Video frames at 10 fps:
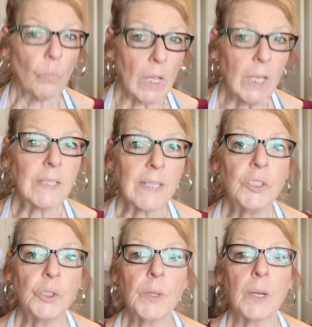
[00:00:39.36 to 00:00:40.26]
because I
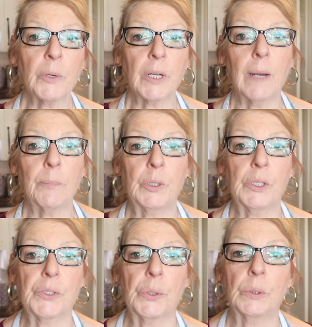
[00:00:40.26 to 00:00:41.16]
knew they were a couple
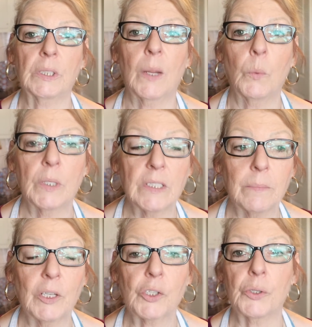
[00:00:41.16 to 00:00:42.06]
years old and I wanted to
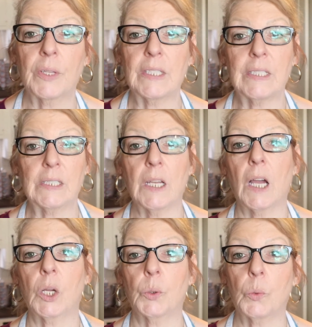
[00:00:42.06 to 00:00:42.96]
make sure they did
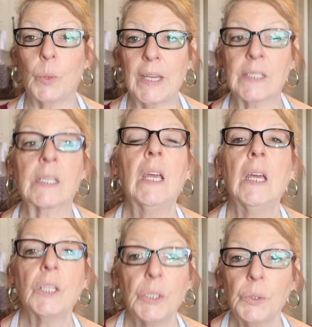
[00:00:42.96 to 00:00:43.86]
not go to waste.
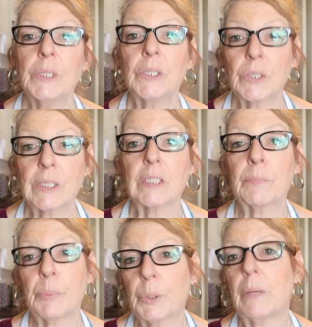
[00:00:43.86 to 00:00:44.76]
2 years is
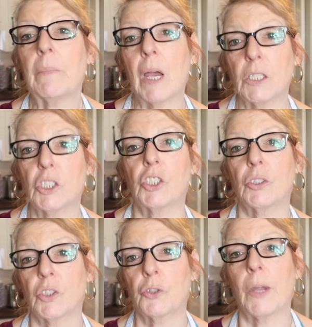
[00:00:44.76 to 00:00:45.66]
pretty much
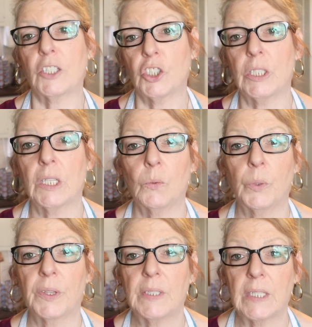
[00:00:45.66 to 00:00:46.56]
stretching it
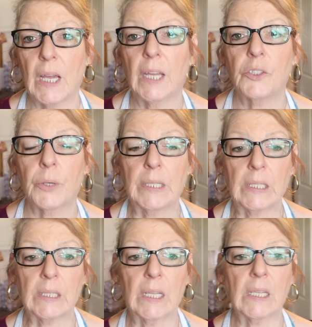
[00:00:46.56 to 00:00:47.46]
with
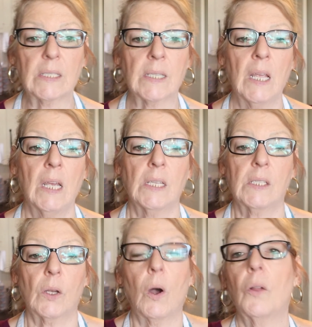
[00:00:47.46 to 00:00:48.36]
dehydrated things.
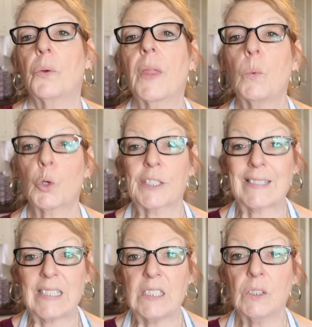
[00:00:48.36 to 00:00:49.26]
So although they were
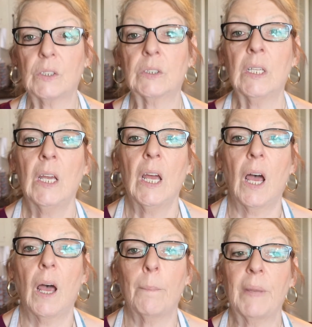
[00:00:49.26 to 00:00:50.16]
sealed,
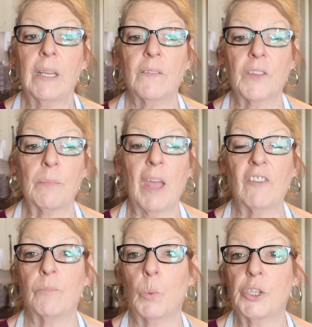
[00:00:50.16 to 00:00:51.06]
many of them
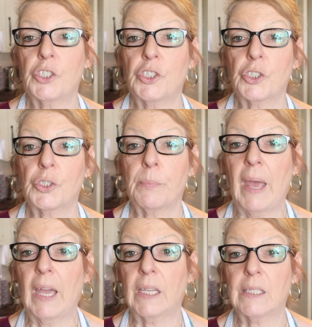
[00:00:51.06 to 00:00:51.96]
have moisture
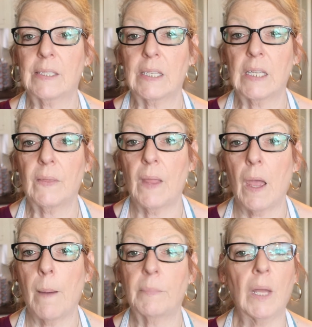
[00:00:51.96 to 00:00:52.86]
packets in
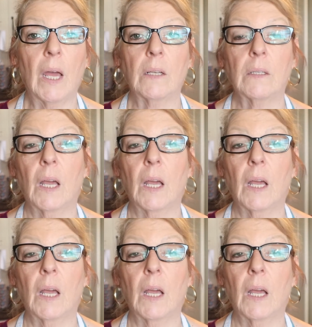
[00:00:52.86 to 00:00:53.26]
them, not